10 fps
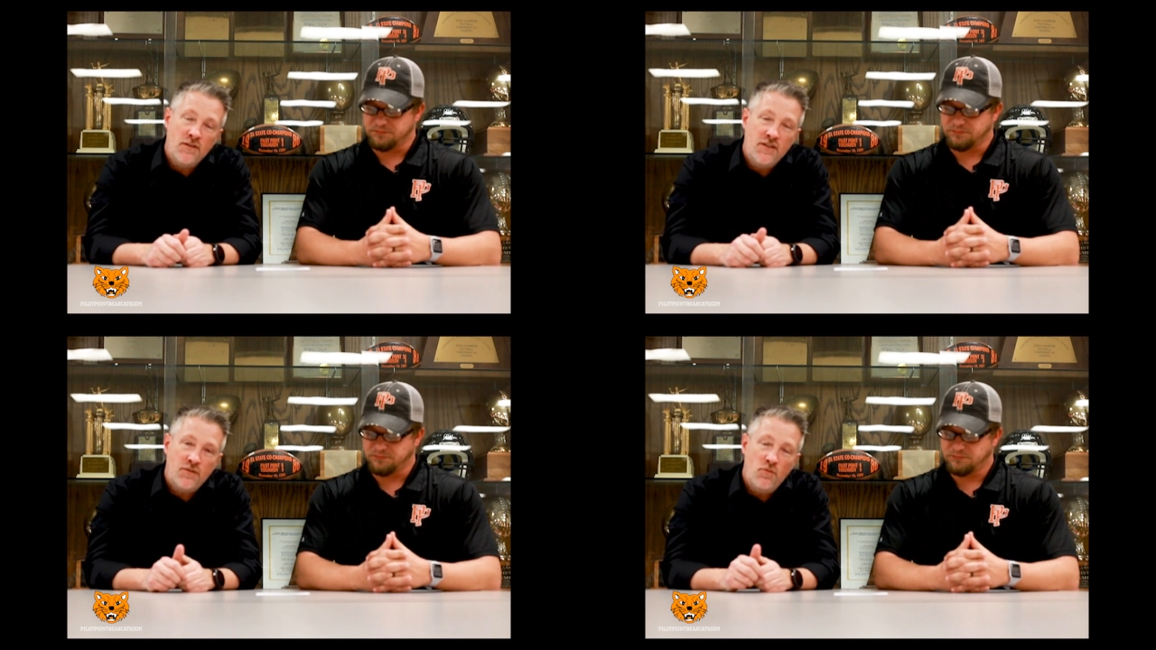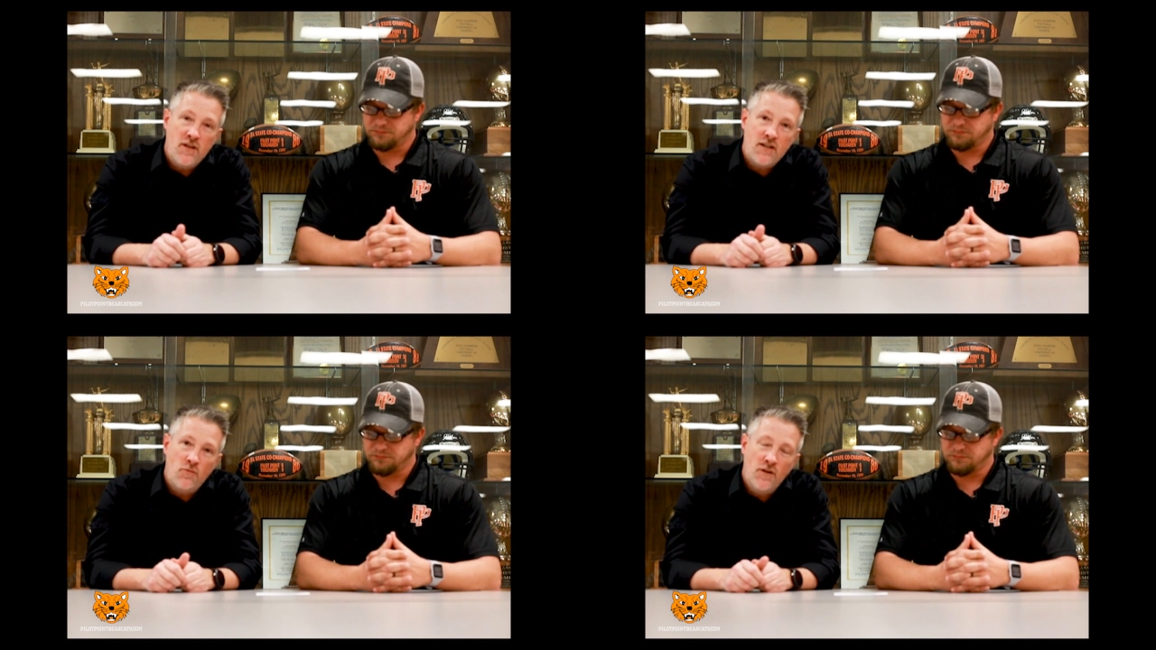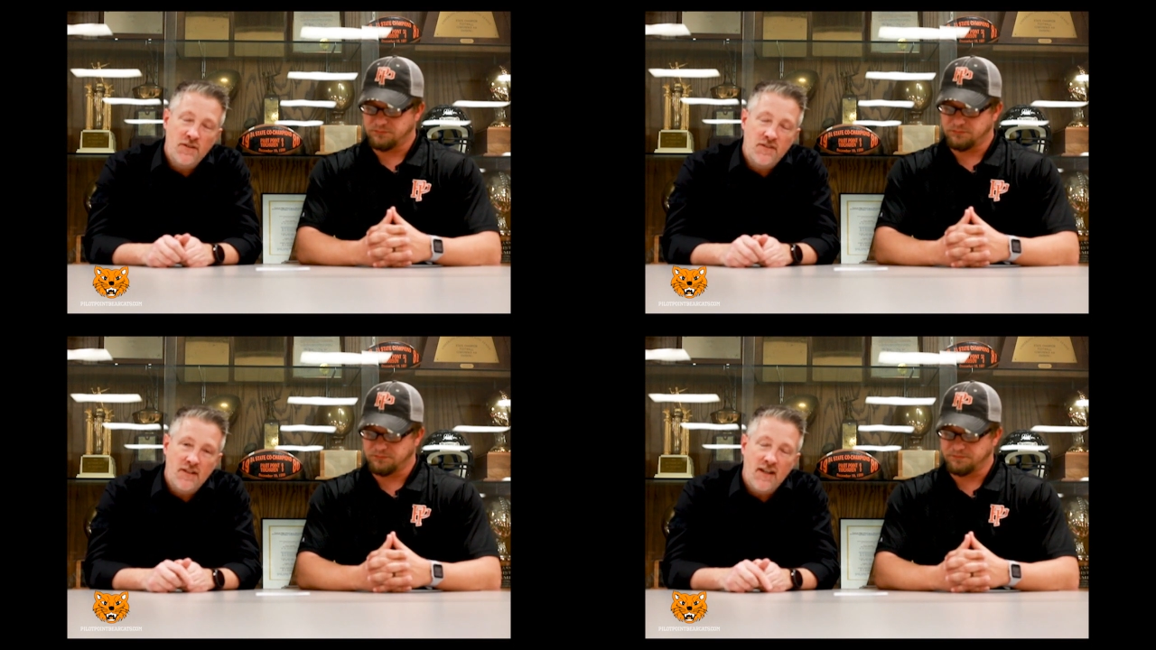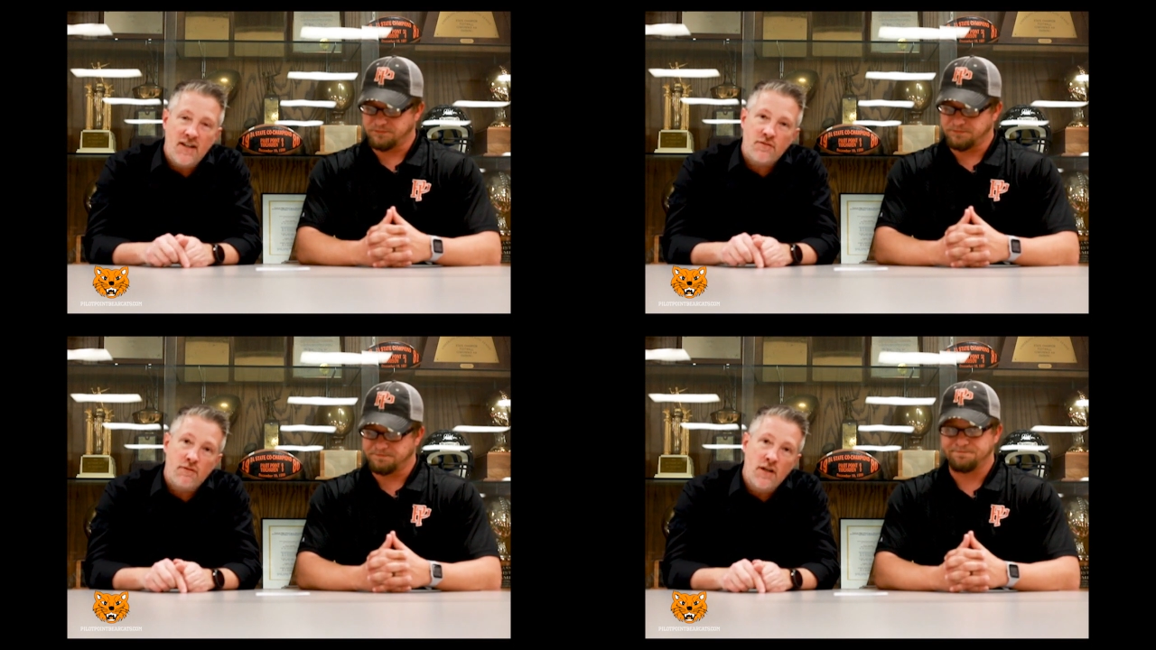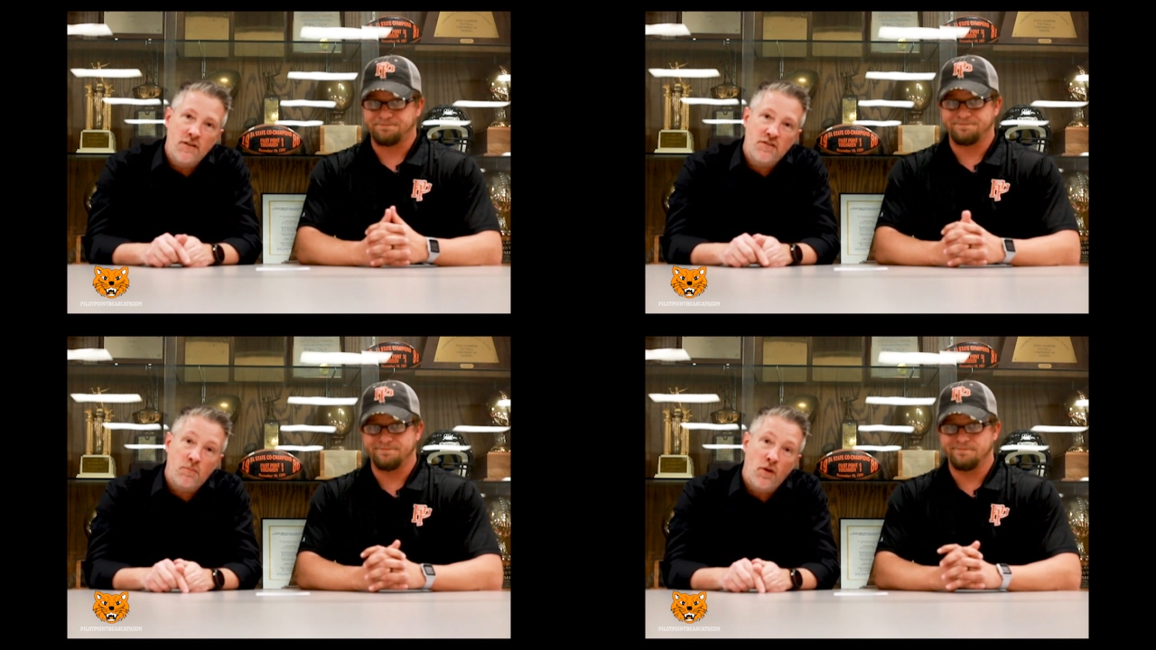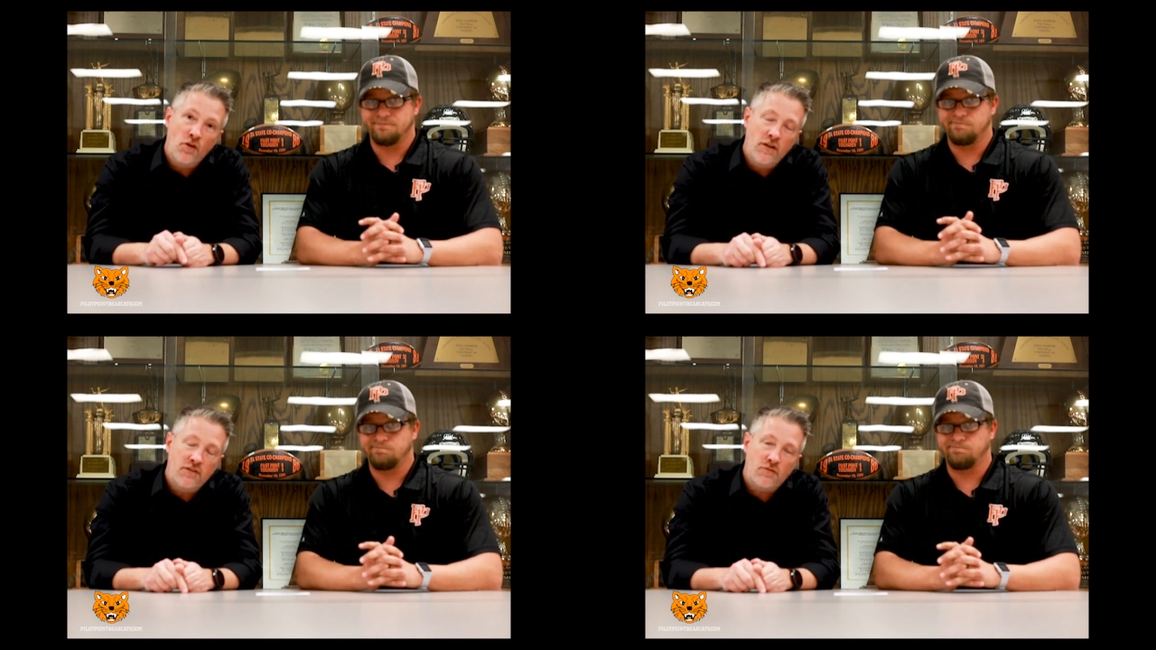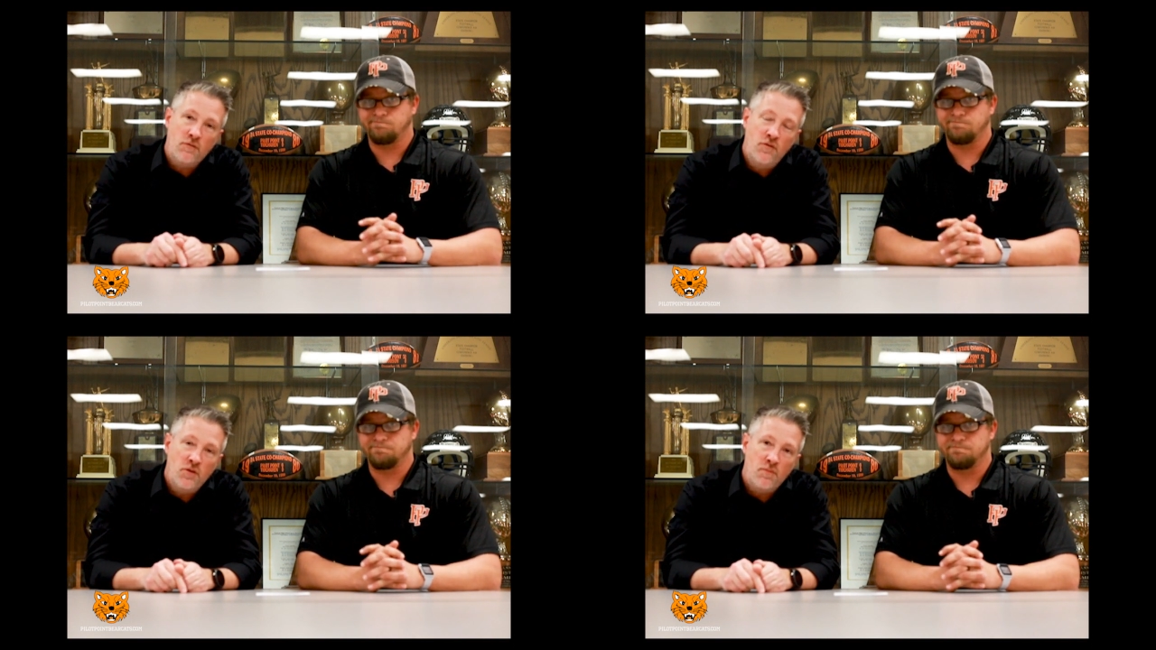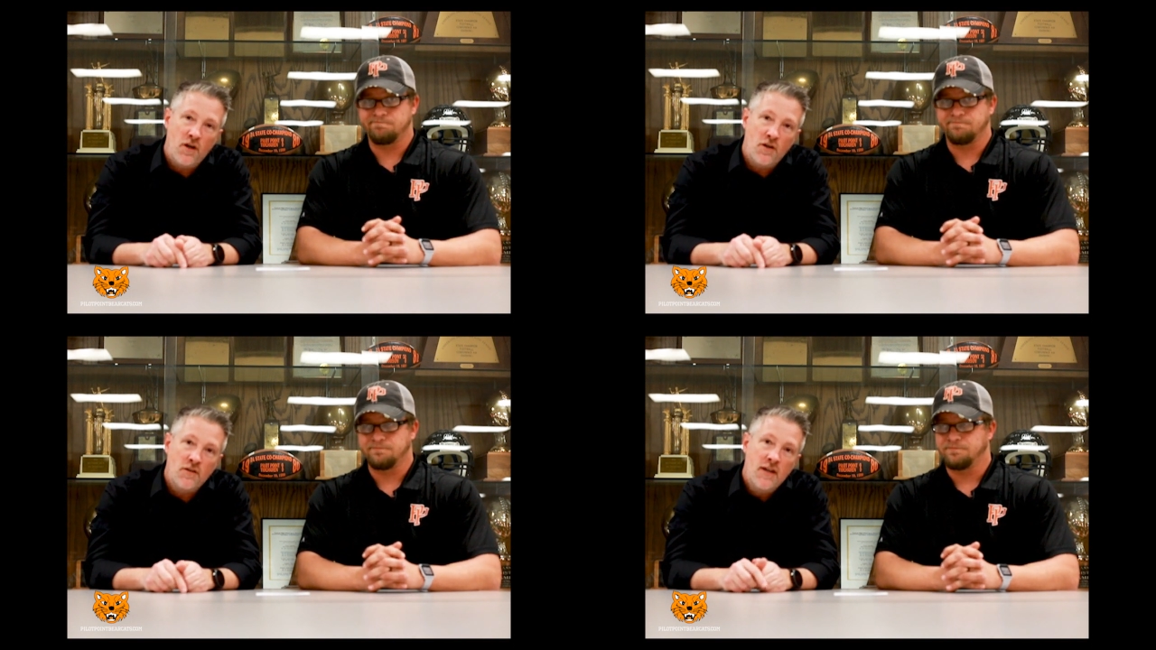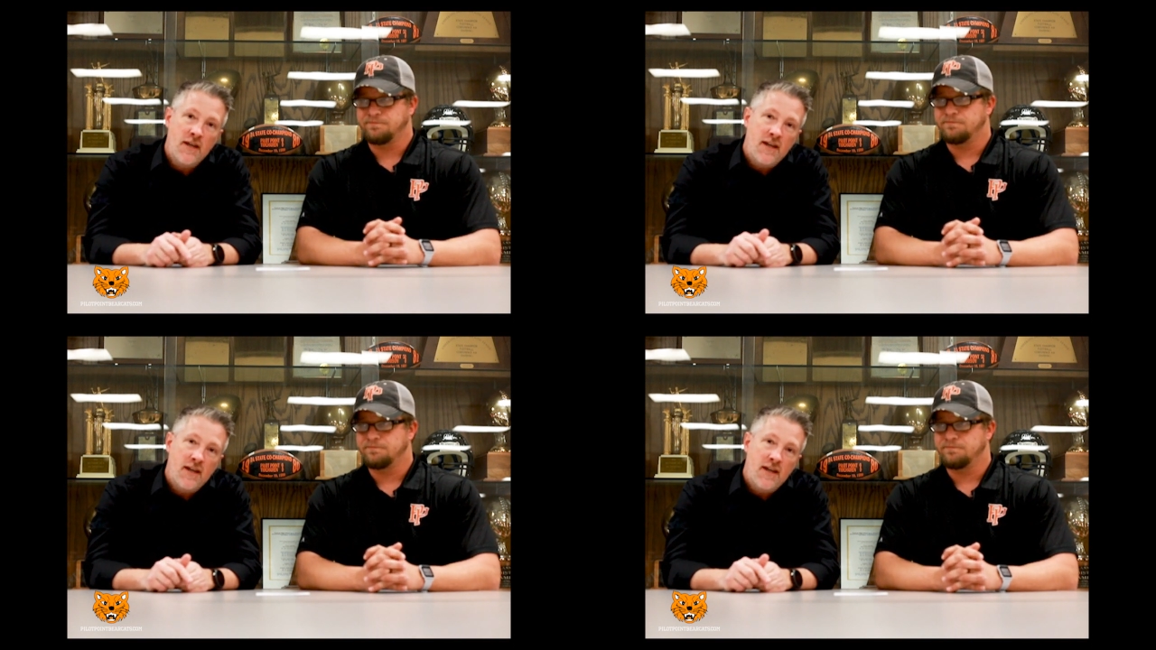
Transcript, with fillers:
Speaker 1: This week was the last round of superlatives for football